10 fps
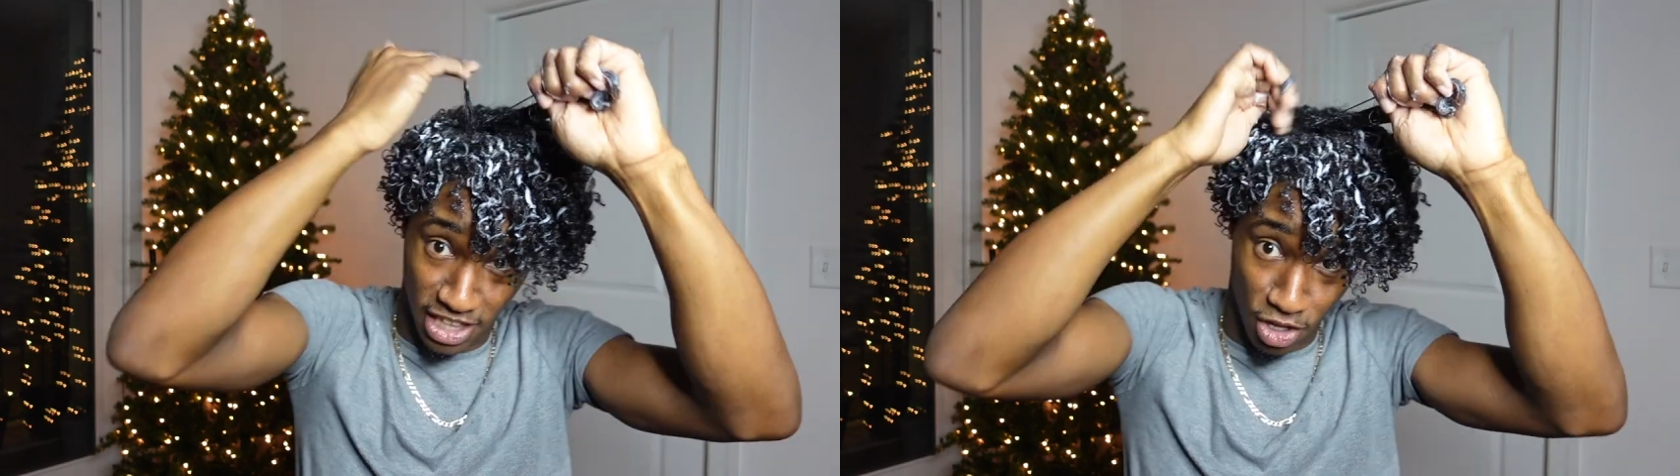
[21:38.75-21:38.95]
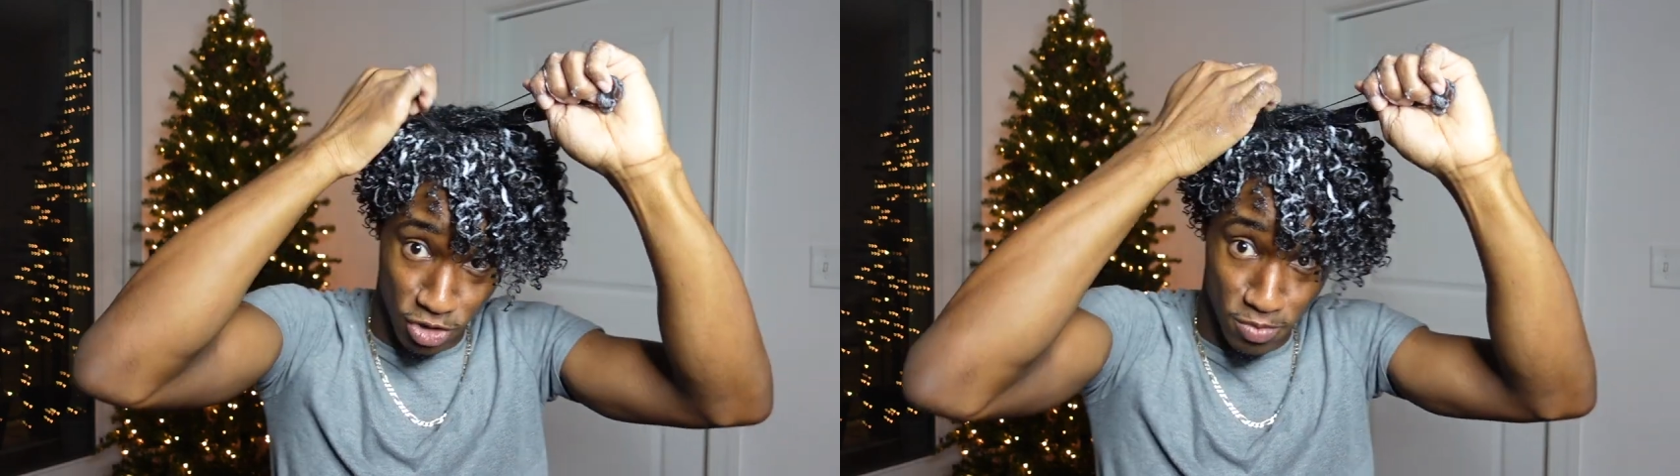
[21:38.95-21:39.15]

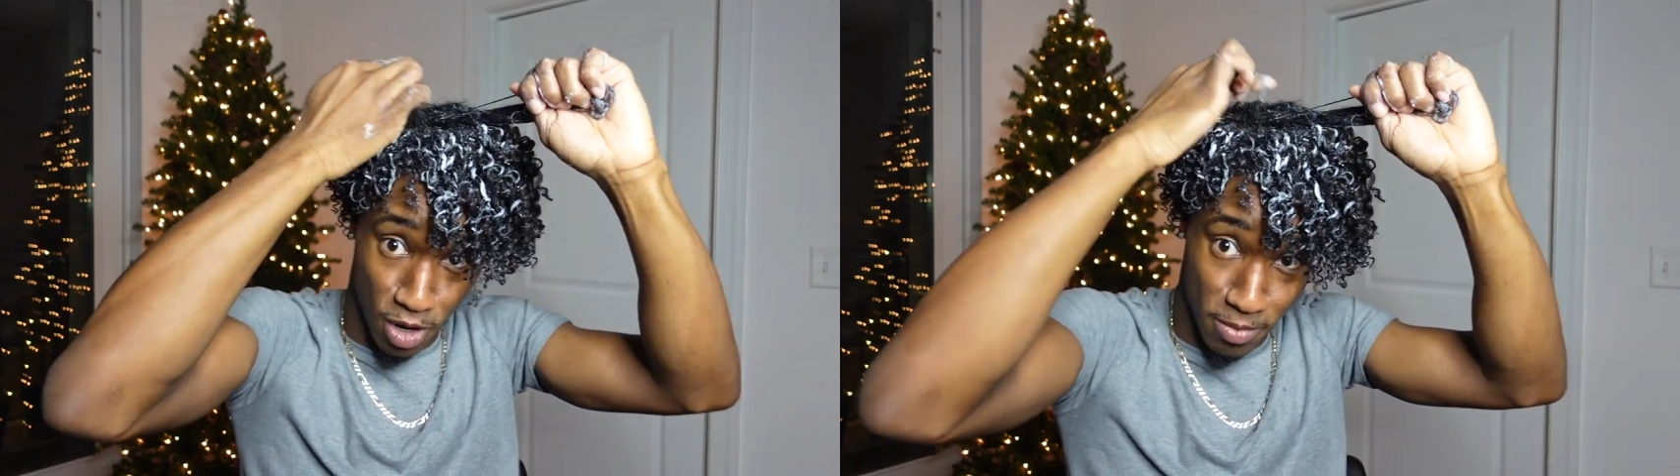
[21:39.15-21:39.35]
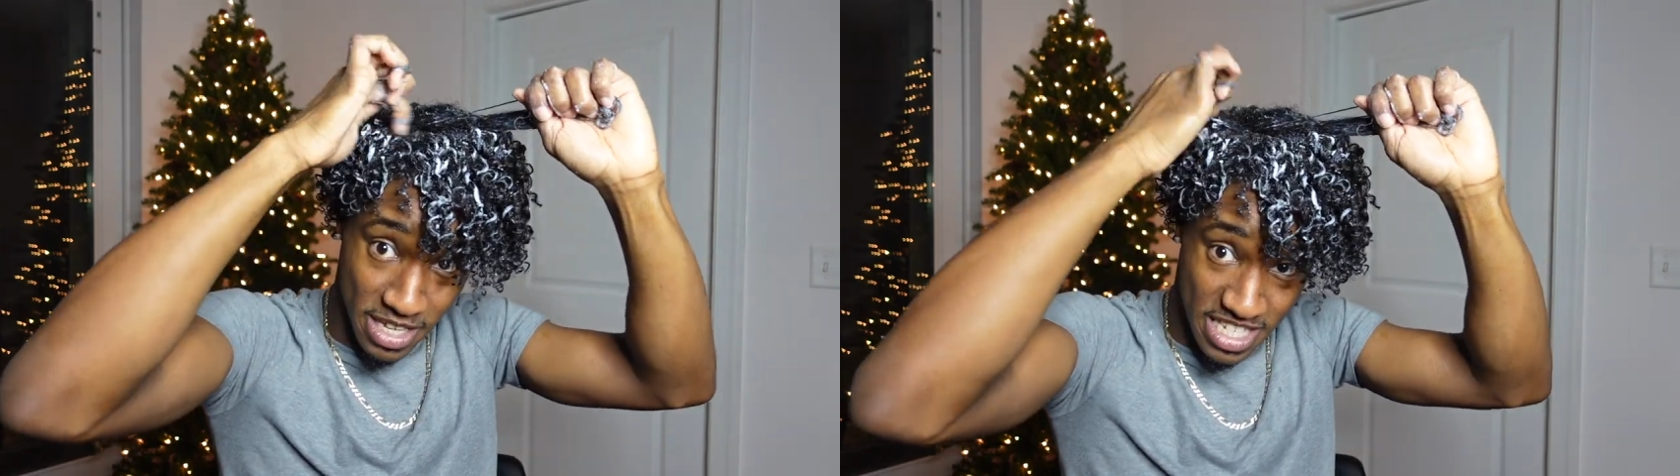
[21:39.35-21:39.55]
in those
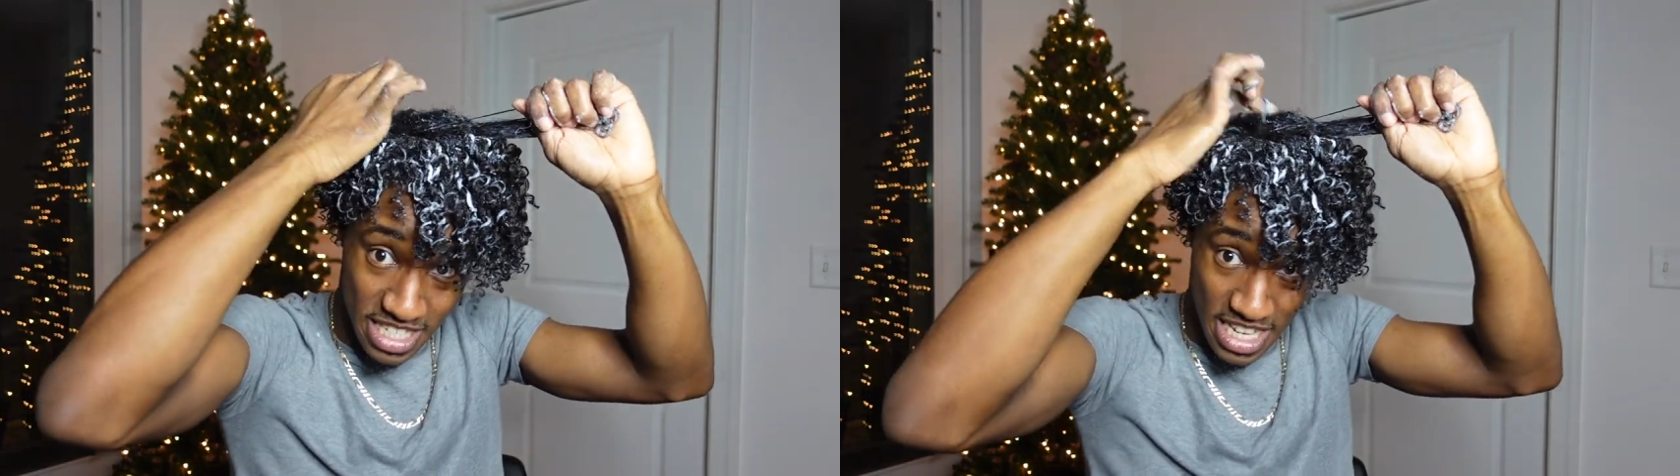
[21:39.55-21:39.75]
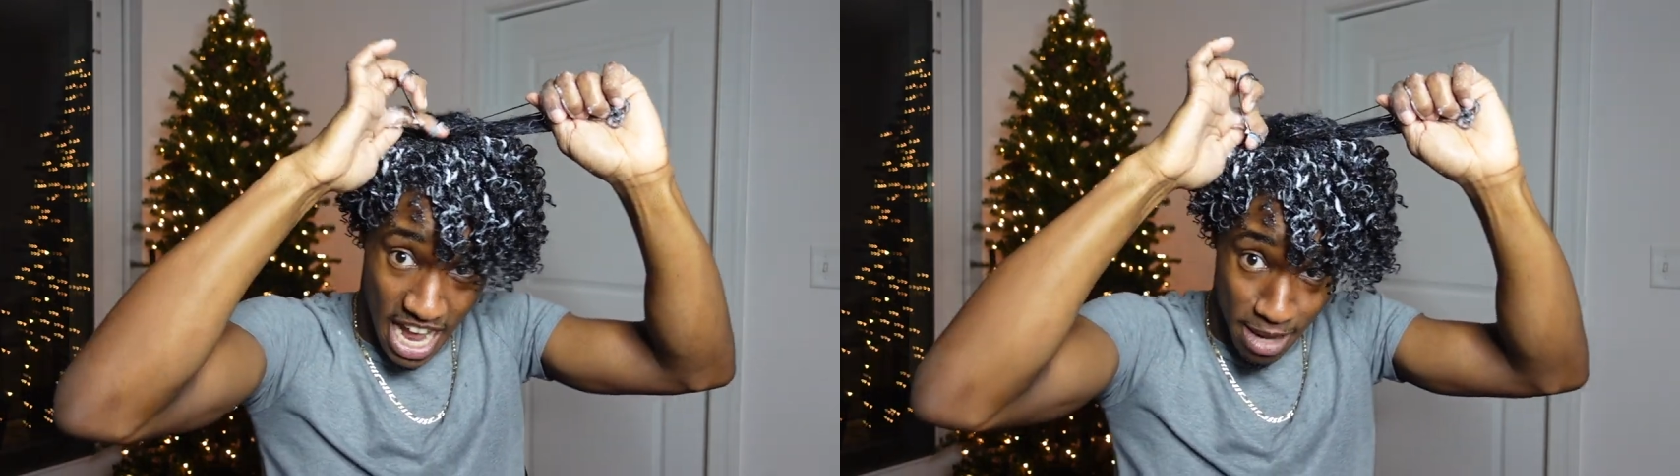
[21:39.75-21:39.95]
moments
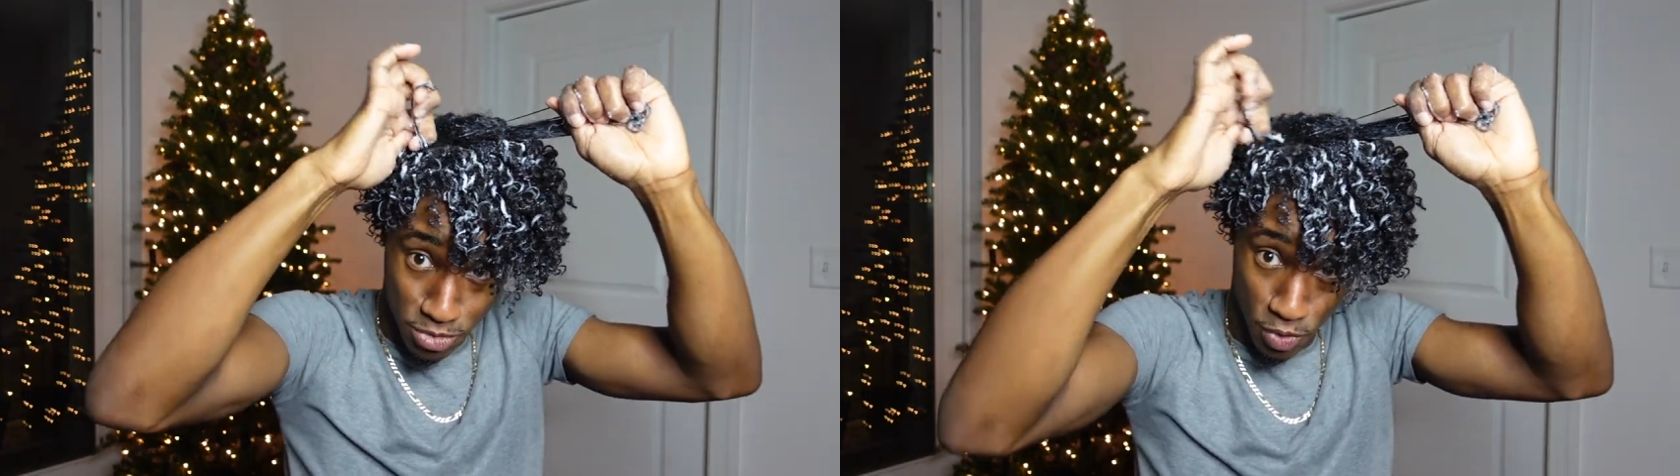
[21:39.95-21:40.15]
and times